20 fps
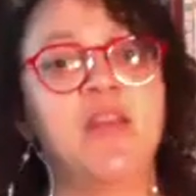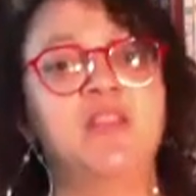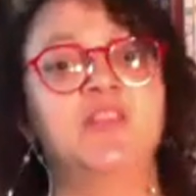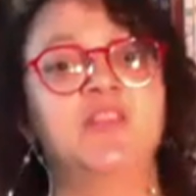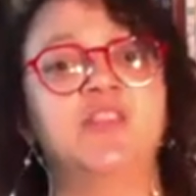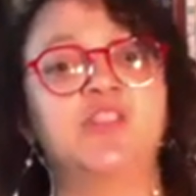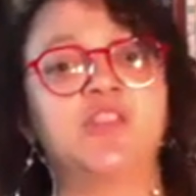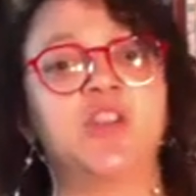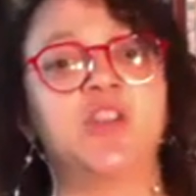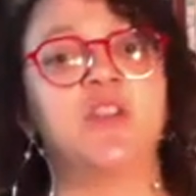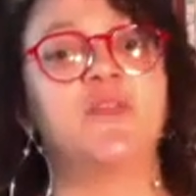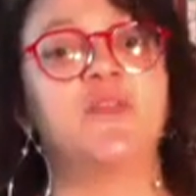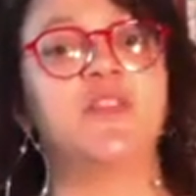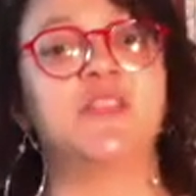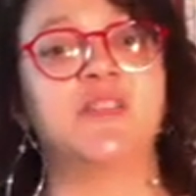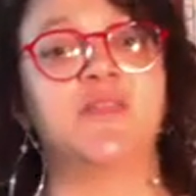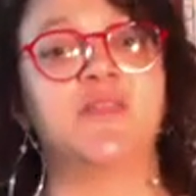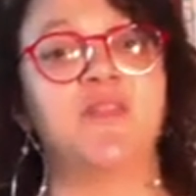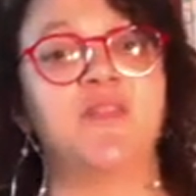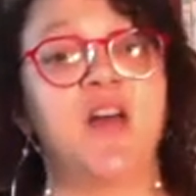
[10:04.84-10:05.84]

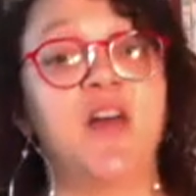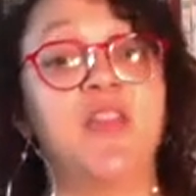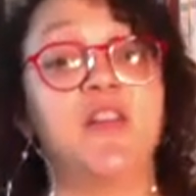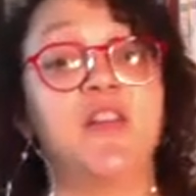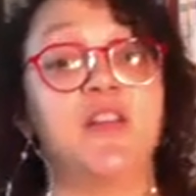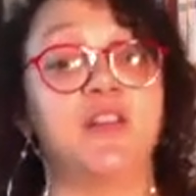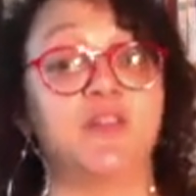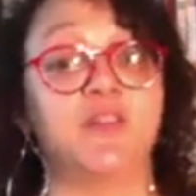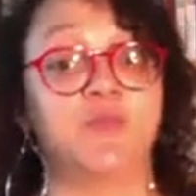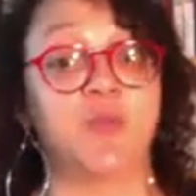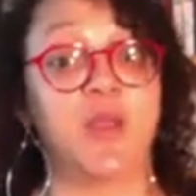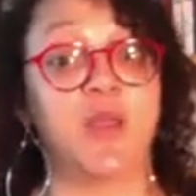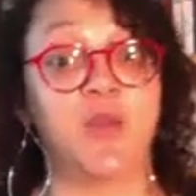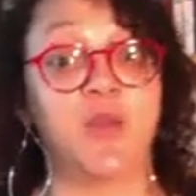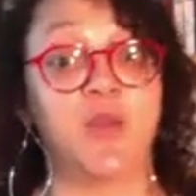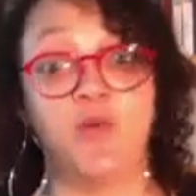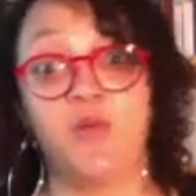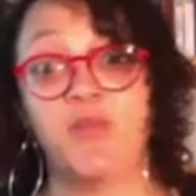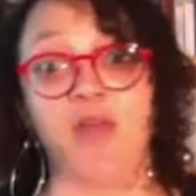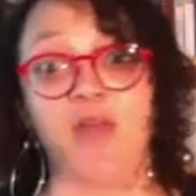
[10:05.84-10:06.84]
service of others, right?
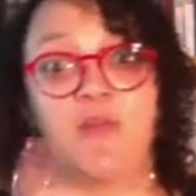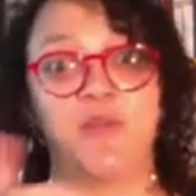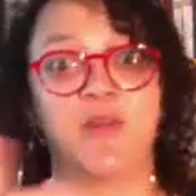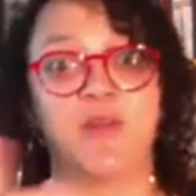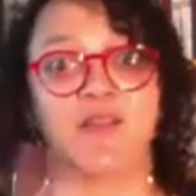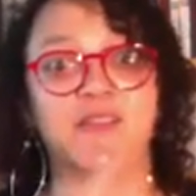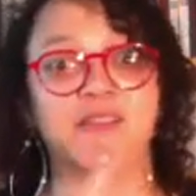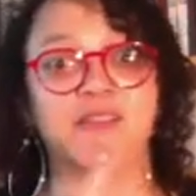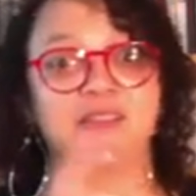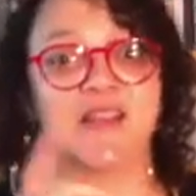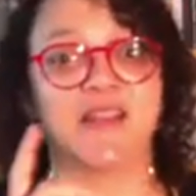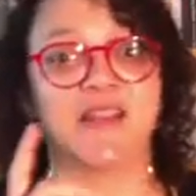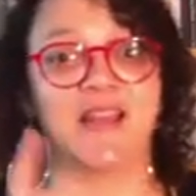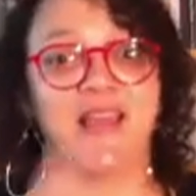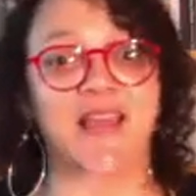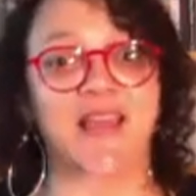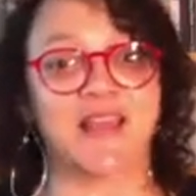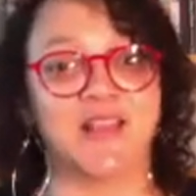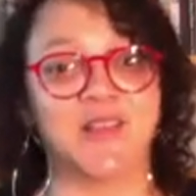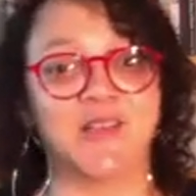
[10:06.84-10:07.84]
Ooh, that brings us into
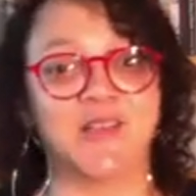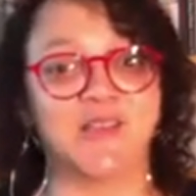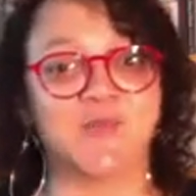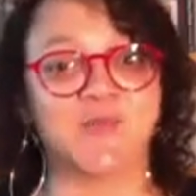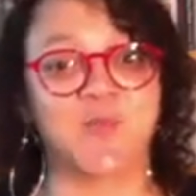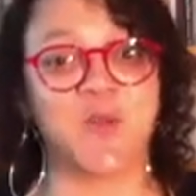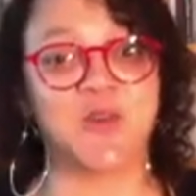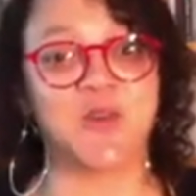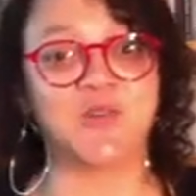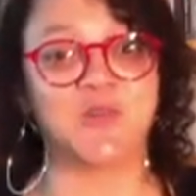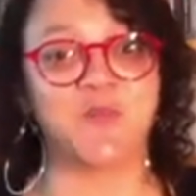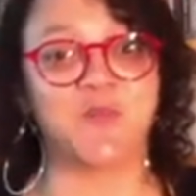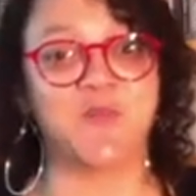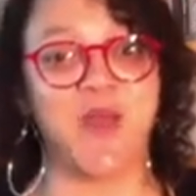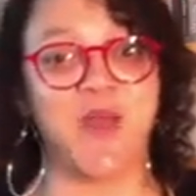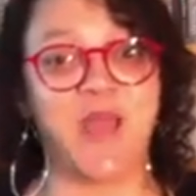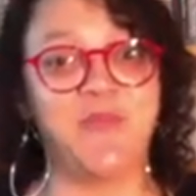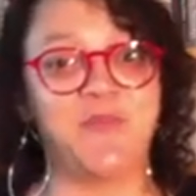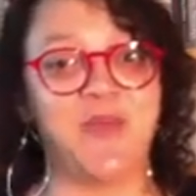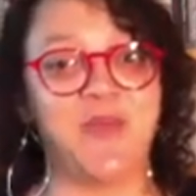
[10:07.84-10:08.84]
like a little spiritual
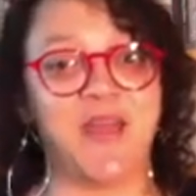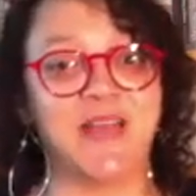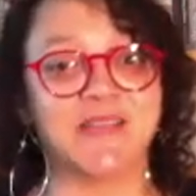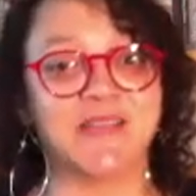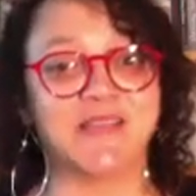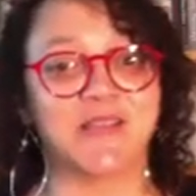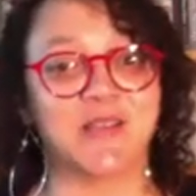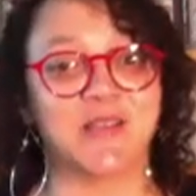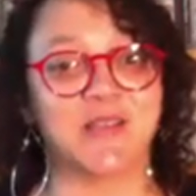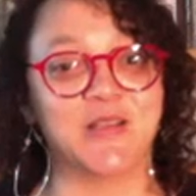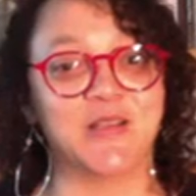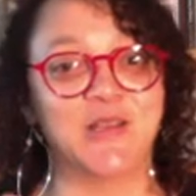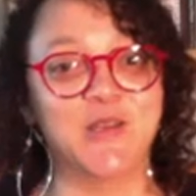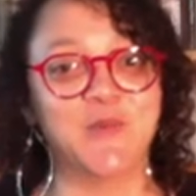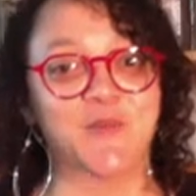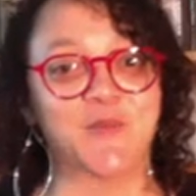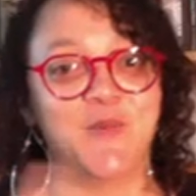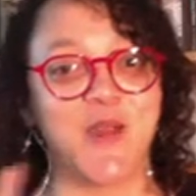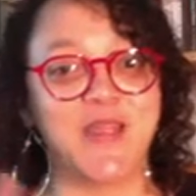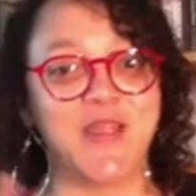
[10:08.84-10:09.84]
bypass, little
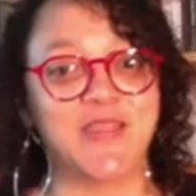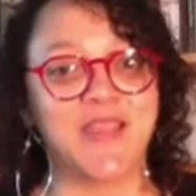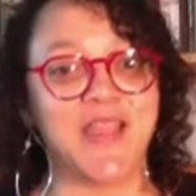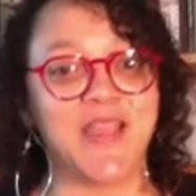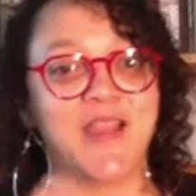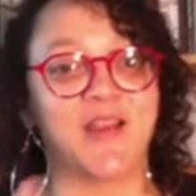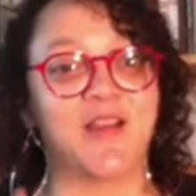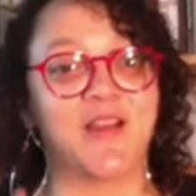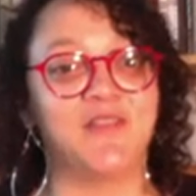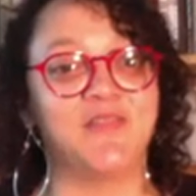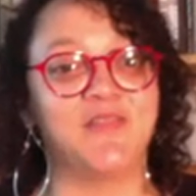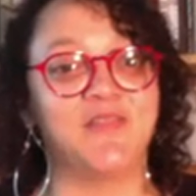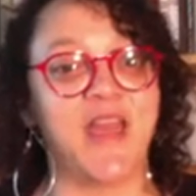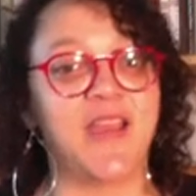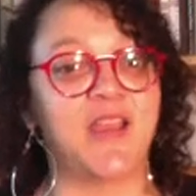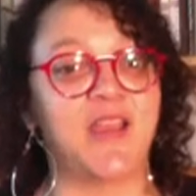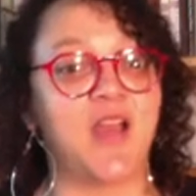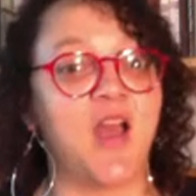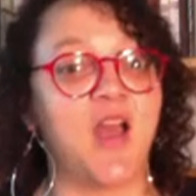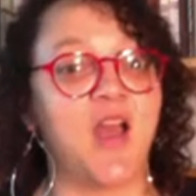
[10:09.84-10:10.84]
loop there of
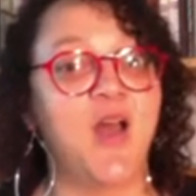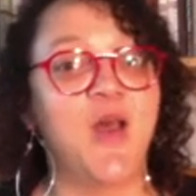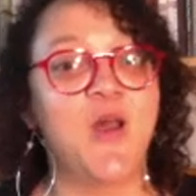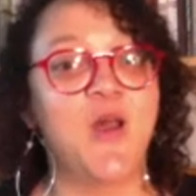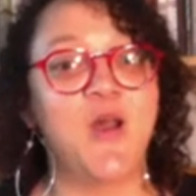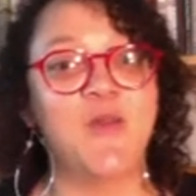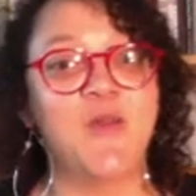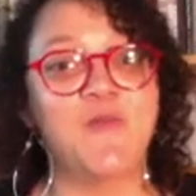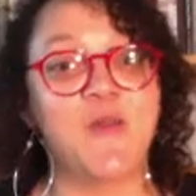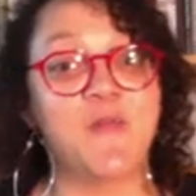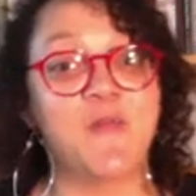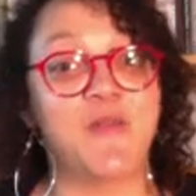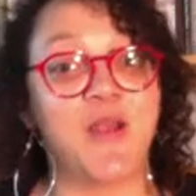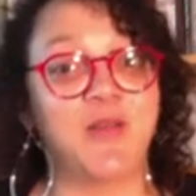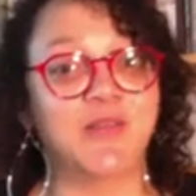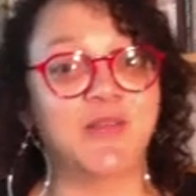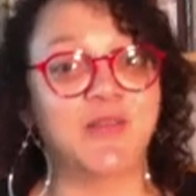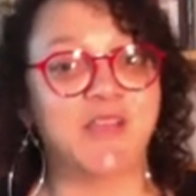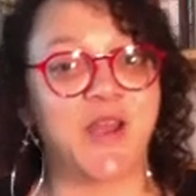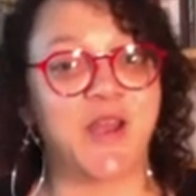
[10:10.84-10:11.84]
like, remember
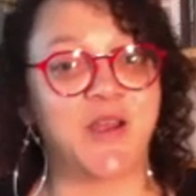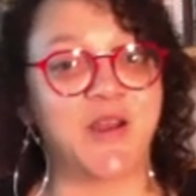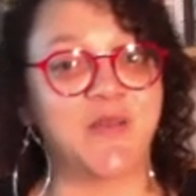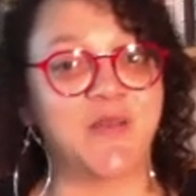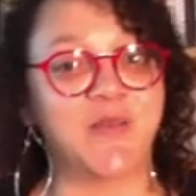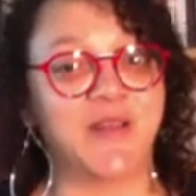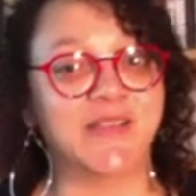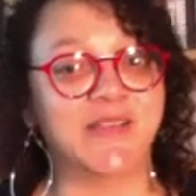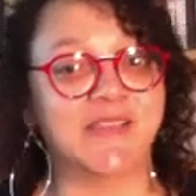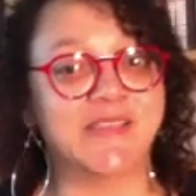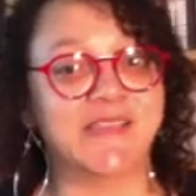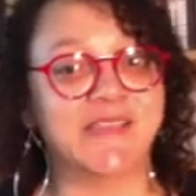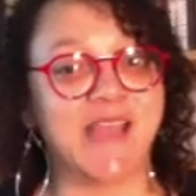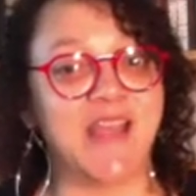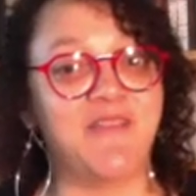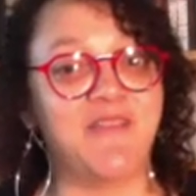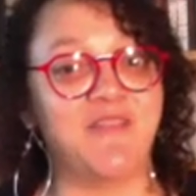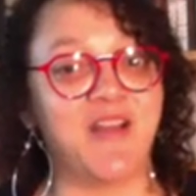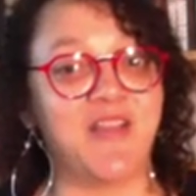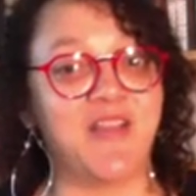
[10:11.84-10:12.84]
I was talking about
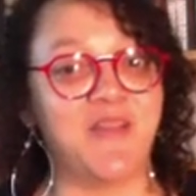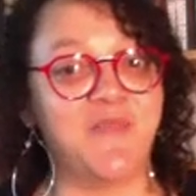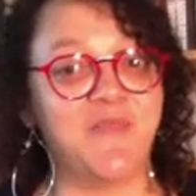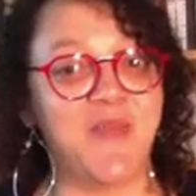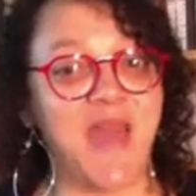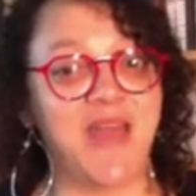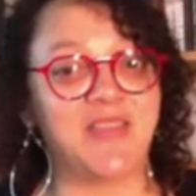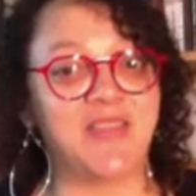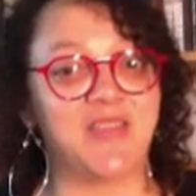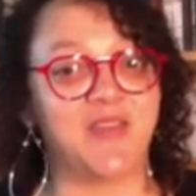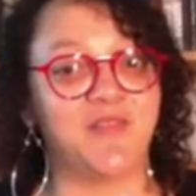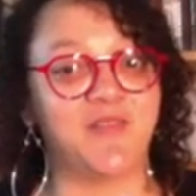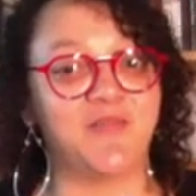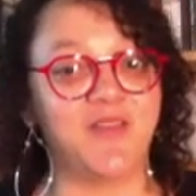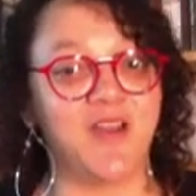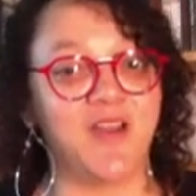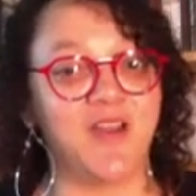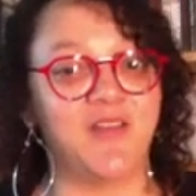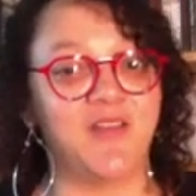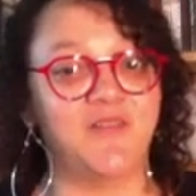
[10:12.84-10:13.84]
seva, the path
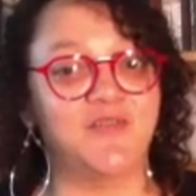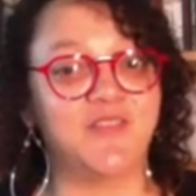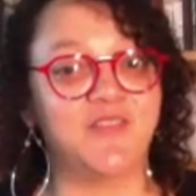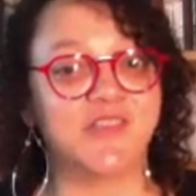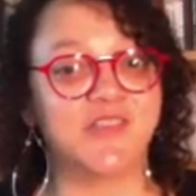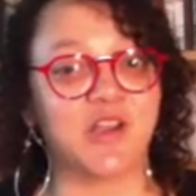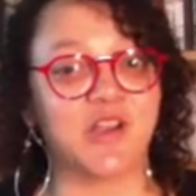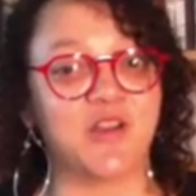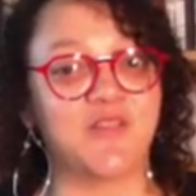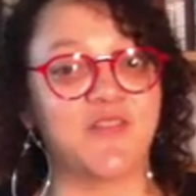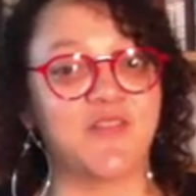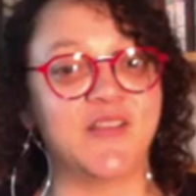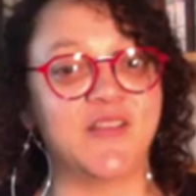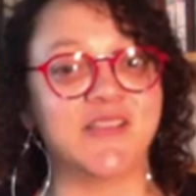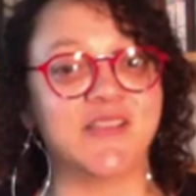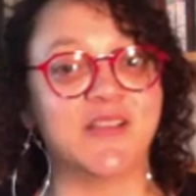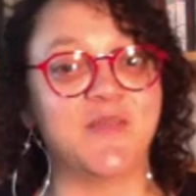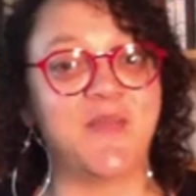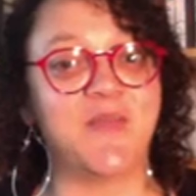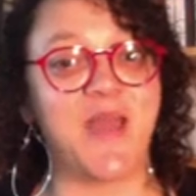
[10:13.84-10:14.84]
of
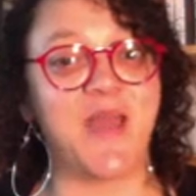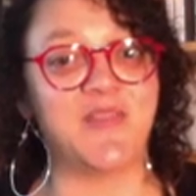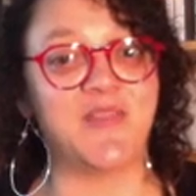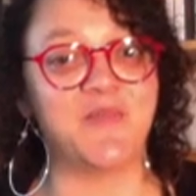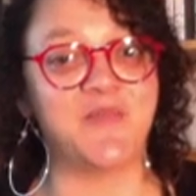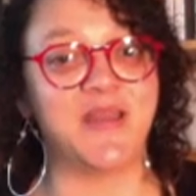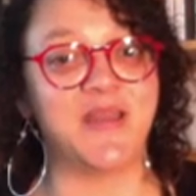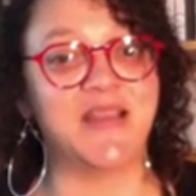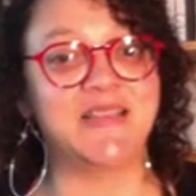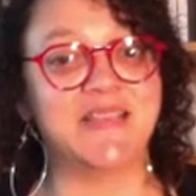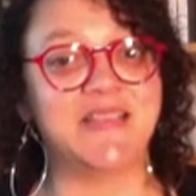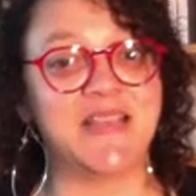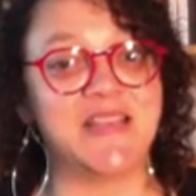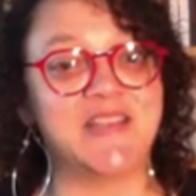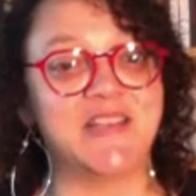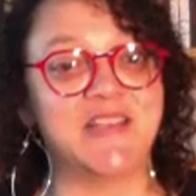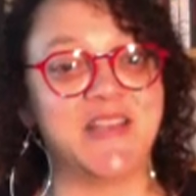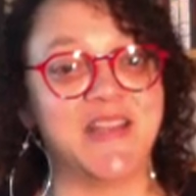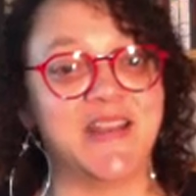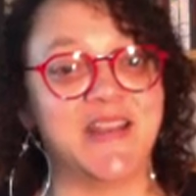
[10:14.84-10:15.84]
service and the path of
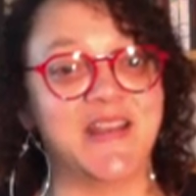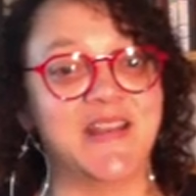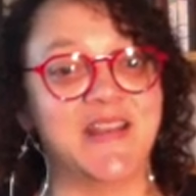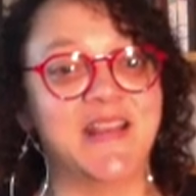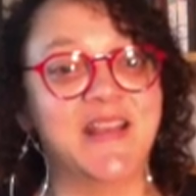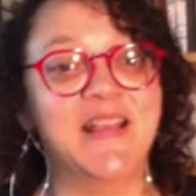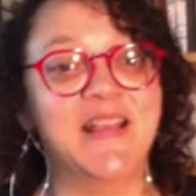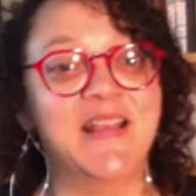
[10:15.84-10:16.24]
meditation.